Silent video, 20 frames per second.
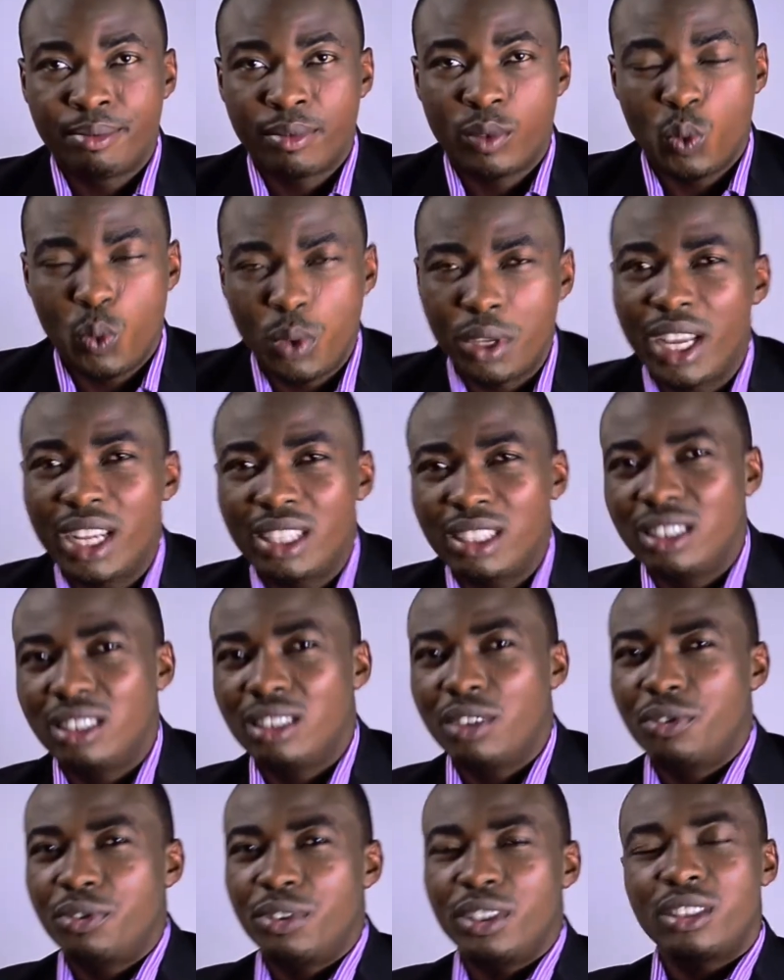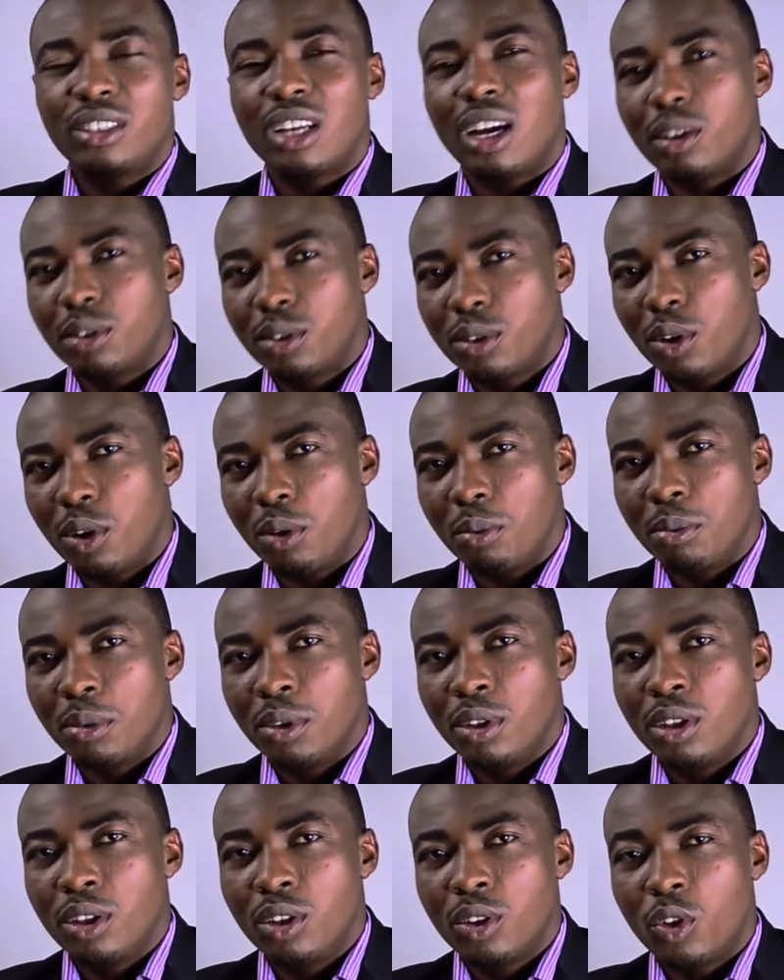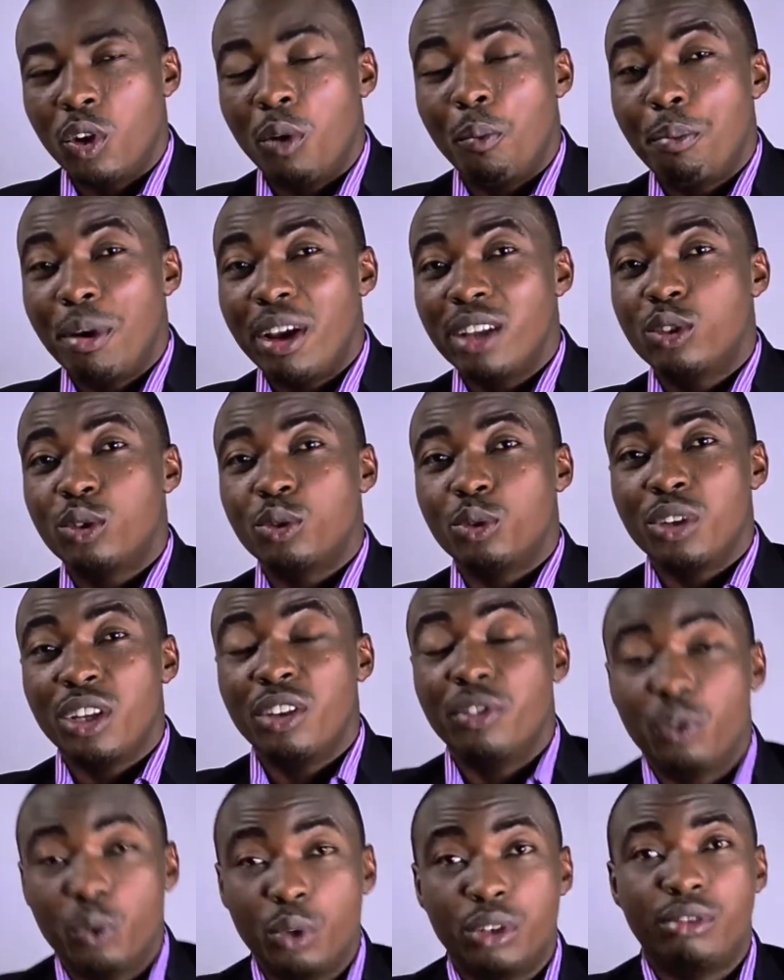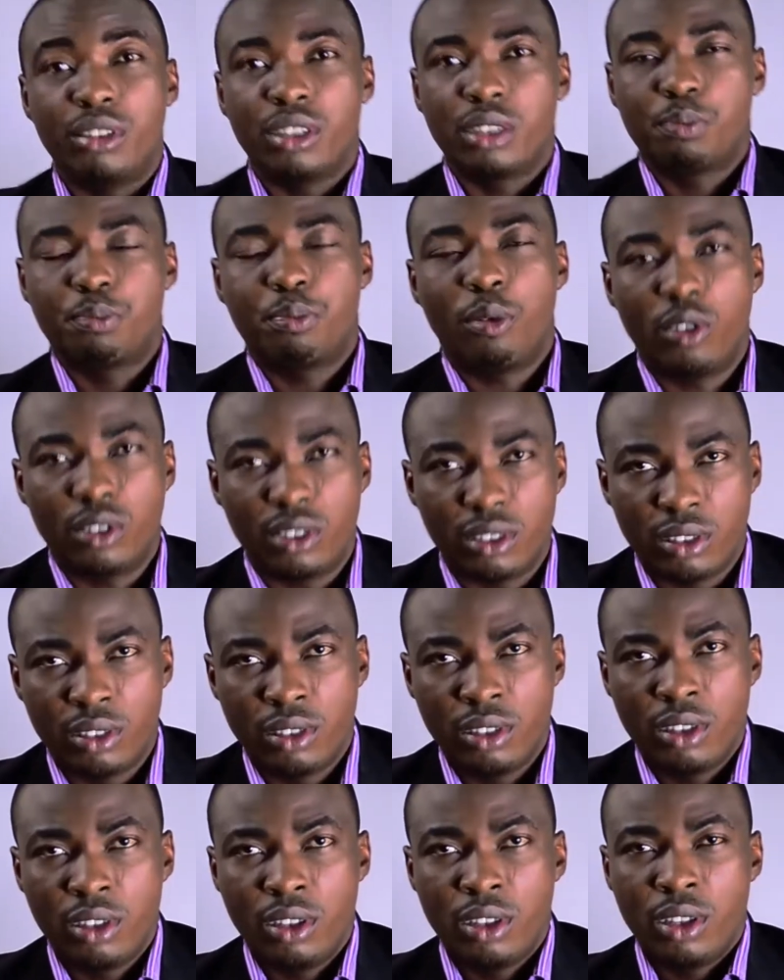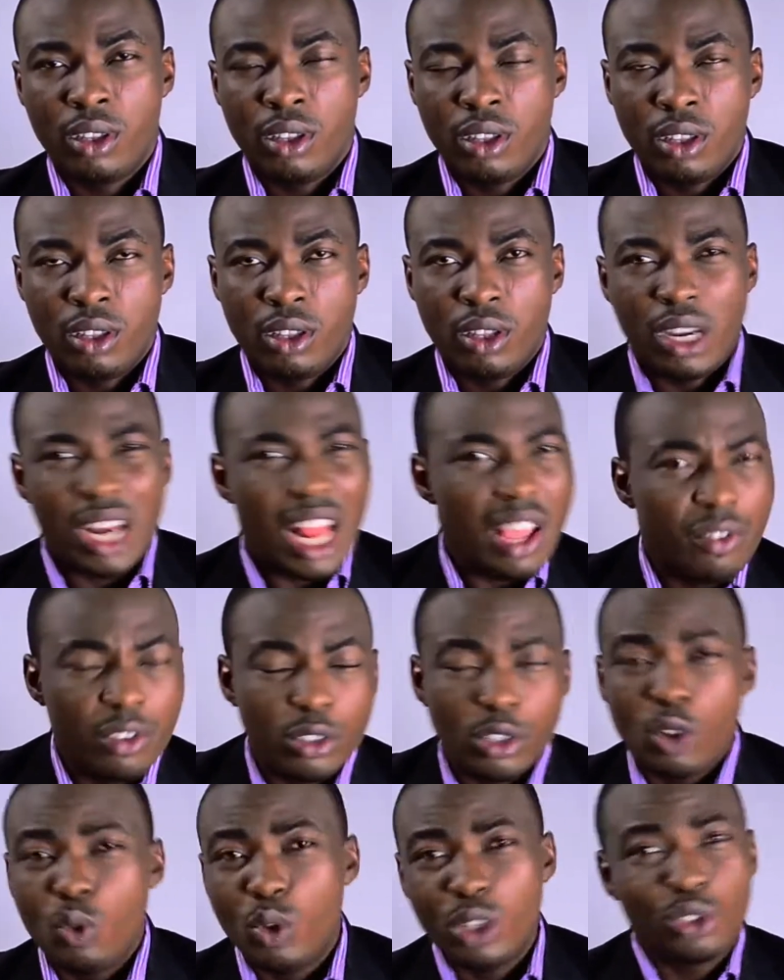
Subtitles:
we get a different outcome compared to if we respond. Life is always